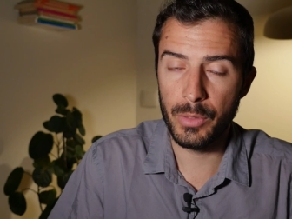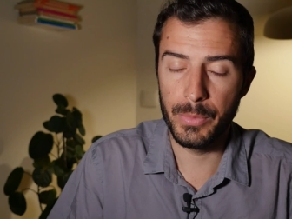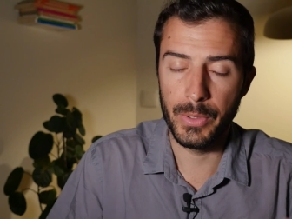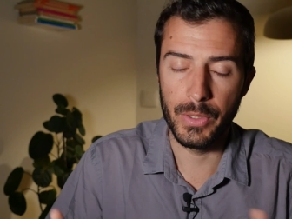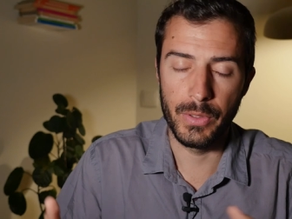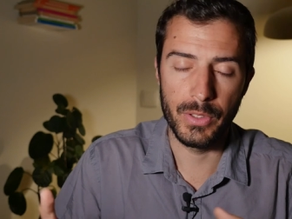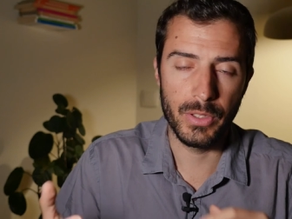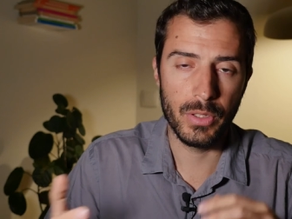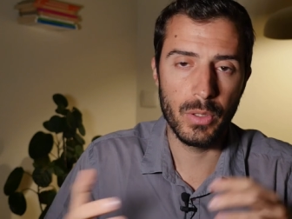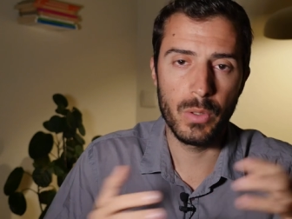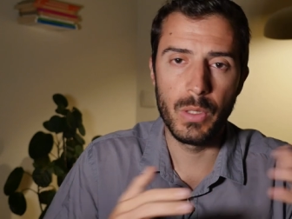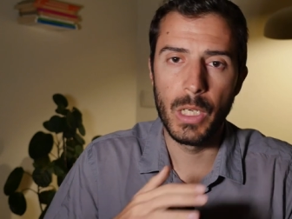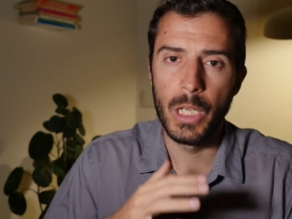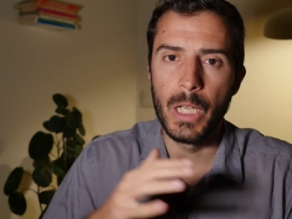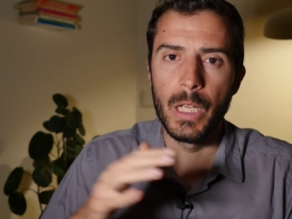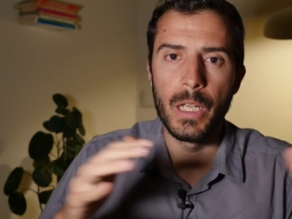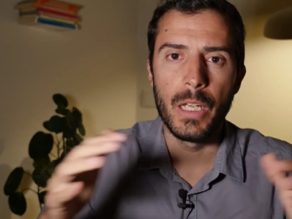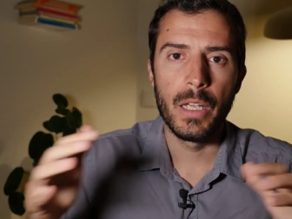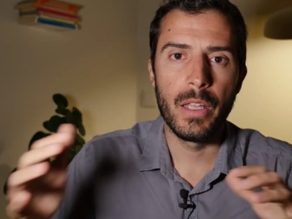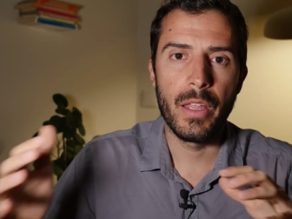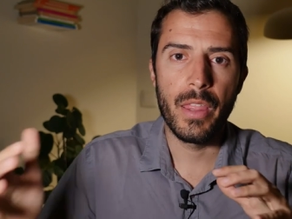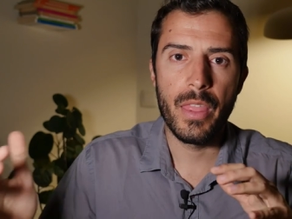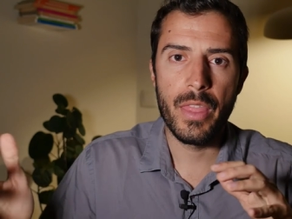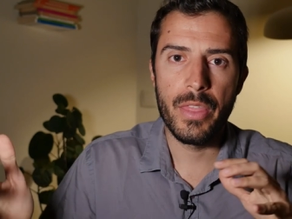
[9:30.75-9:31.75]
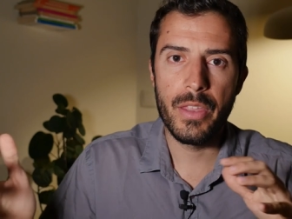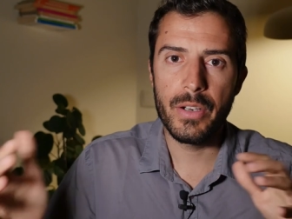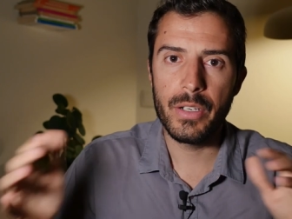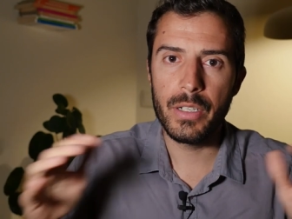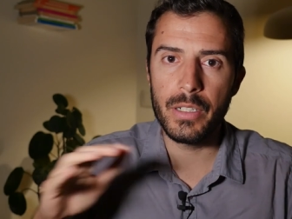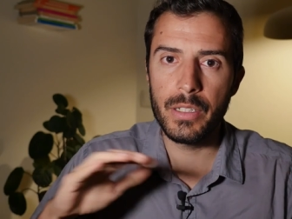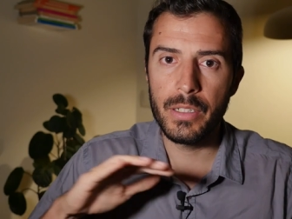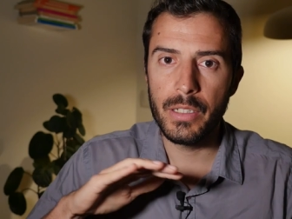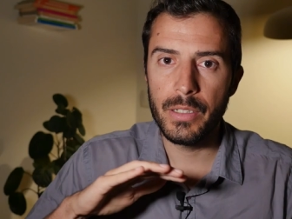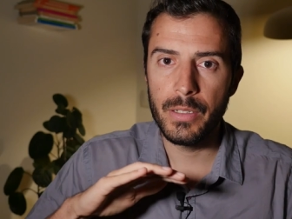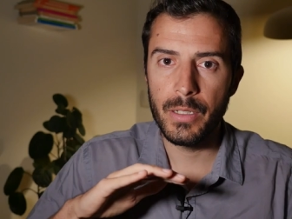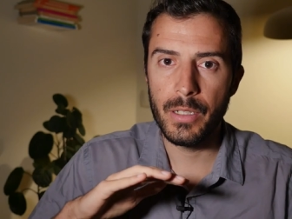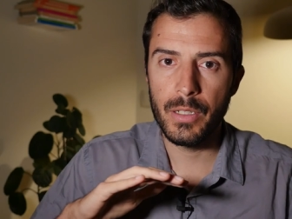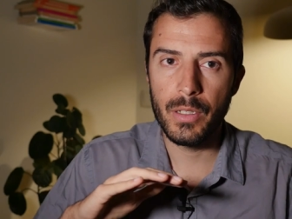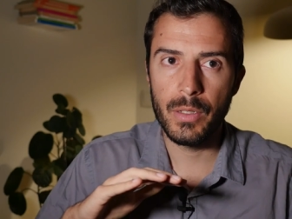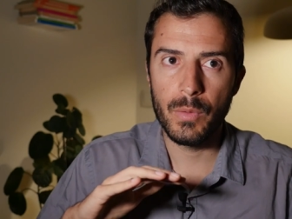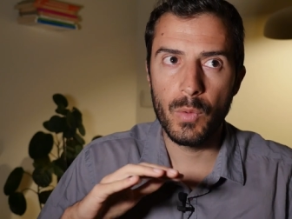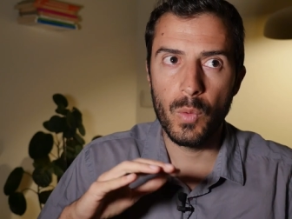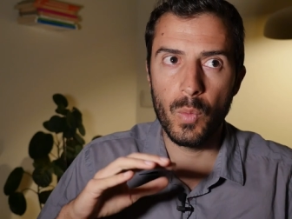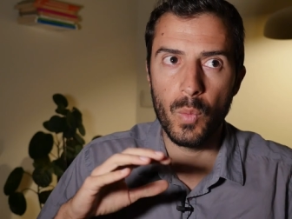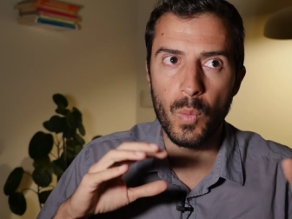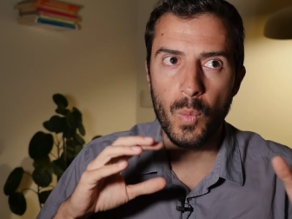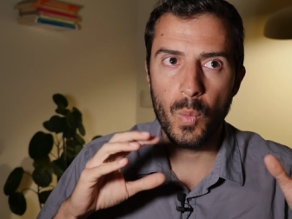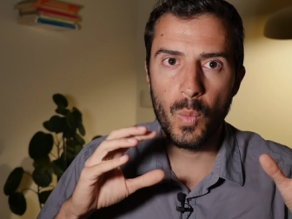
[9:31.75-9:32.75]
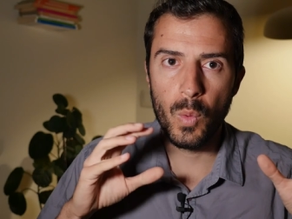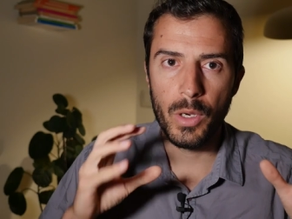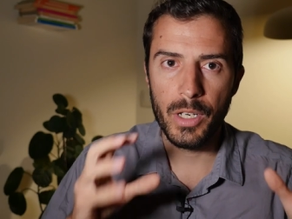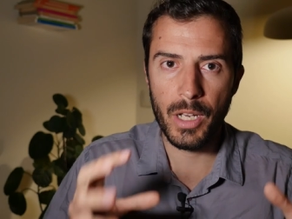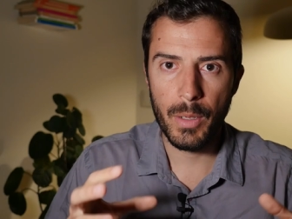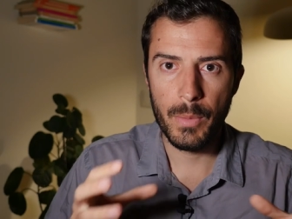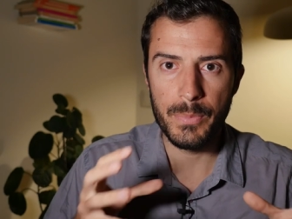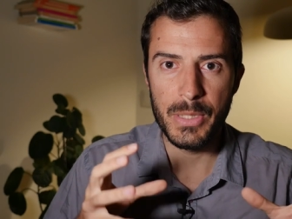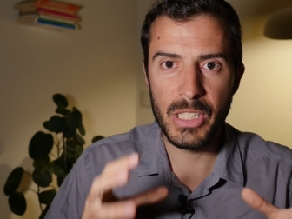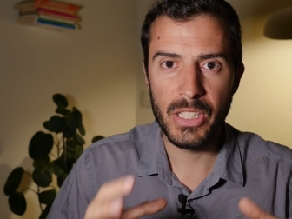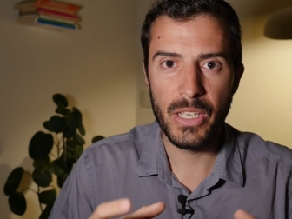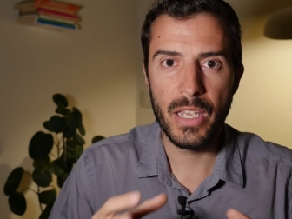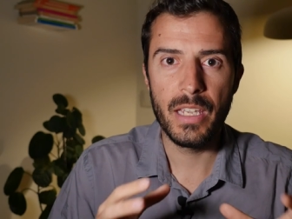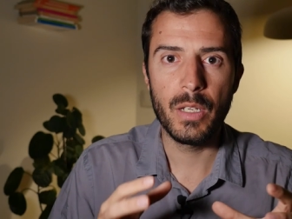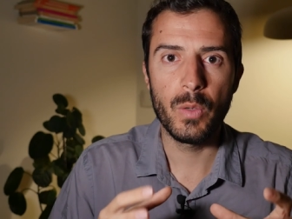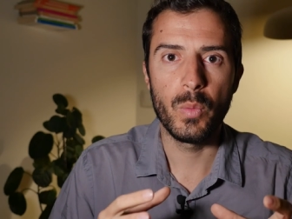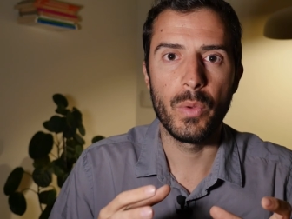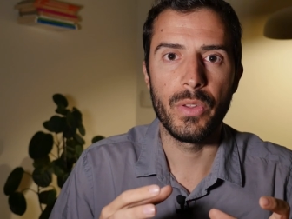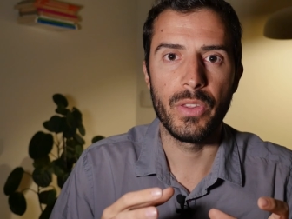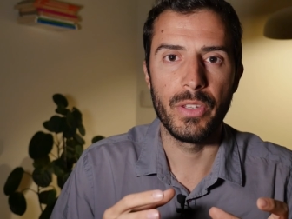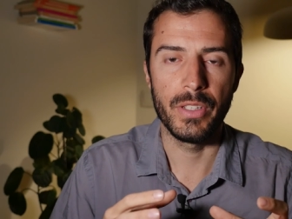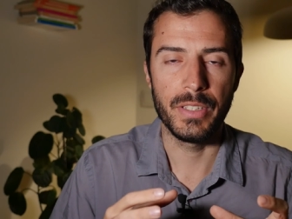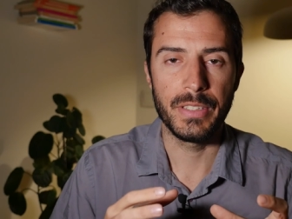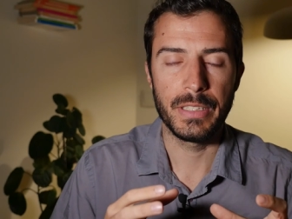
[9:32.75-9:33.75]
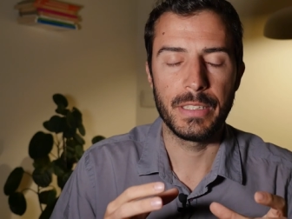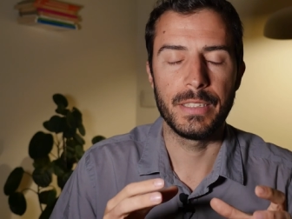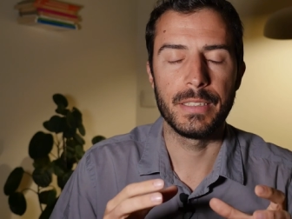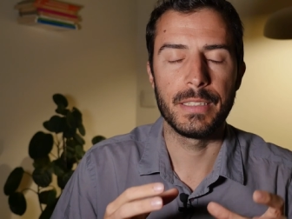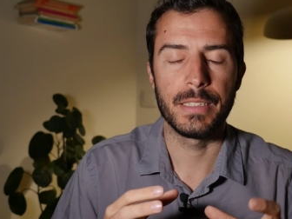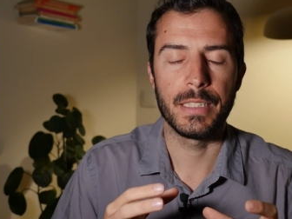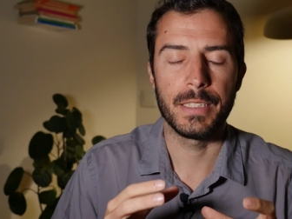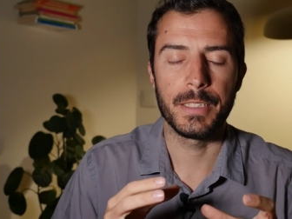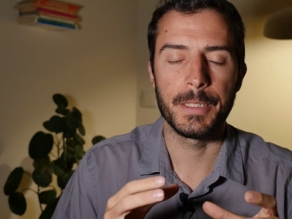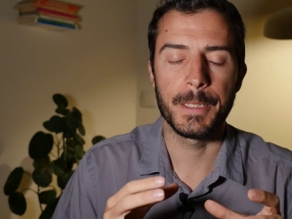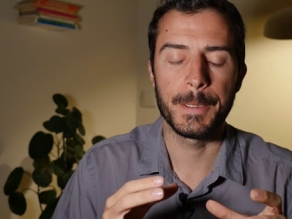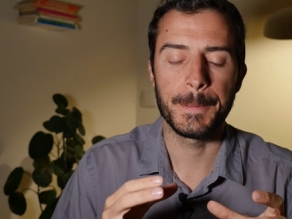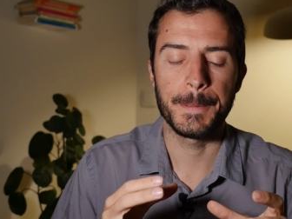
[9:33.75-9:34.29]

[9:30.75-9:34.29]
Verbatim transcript: So there, what I'm saying with this is that